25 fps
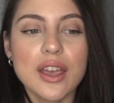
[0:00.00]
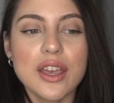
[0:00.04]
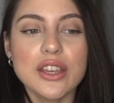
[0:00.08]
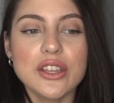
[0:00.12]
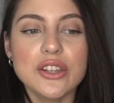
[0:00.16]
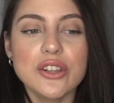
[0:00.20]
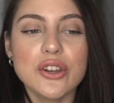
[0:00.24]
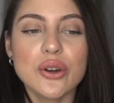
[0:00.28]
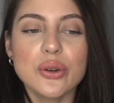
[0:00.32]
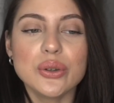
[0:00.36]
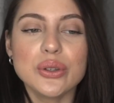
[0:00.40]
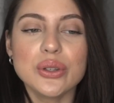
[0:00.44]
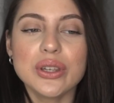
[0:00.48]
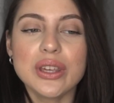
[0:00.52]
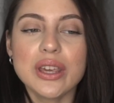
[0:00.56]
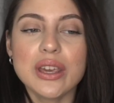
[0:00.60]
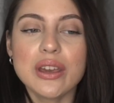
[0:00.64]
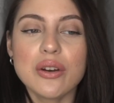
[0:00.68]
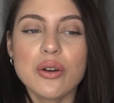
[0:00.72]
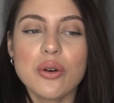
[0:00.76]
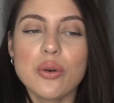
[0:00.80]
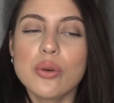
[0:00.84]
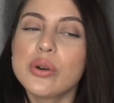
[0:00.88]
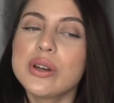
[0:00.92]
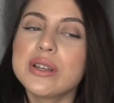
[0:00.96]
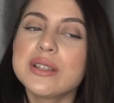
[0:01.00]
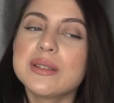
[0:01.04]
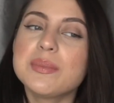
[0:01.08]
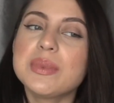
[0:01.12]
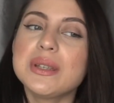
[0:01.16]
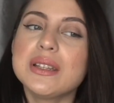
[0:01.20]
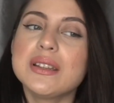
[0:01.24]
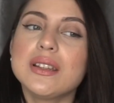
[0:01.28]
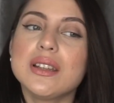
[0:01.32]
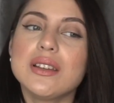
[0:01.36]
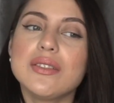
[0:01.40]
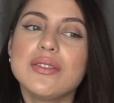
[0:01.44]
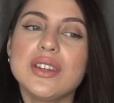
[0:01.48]
you know, you can't always
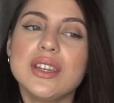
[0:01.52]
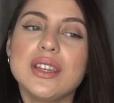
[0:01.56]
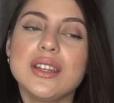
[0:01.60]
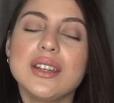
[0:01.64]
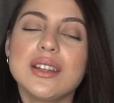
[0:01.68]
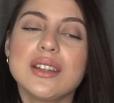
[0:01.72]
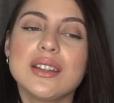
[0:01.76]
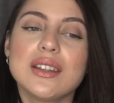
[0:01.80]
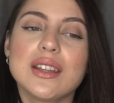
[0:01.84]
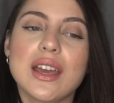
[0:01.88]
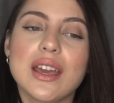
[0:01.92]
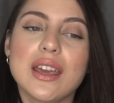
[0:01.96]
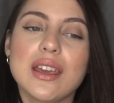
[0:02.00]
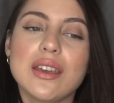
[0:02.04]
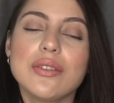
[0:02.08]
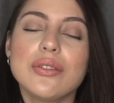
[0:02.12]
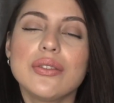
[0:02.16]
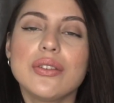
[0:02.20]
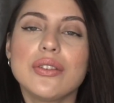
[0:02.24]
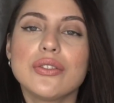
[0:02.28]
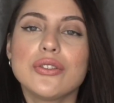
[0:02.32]
be living in life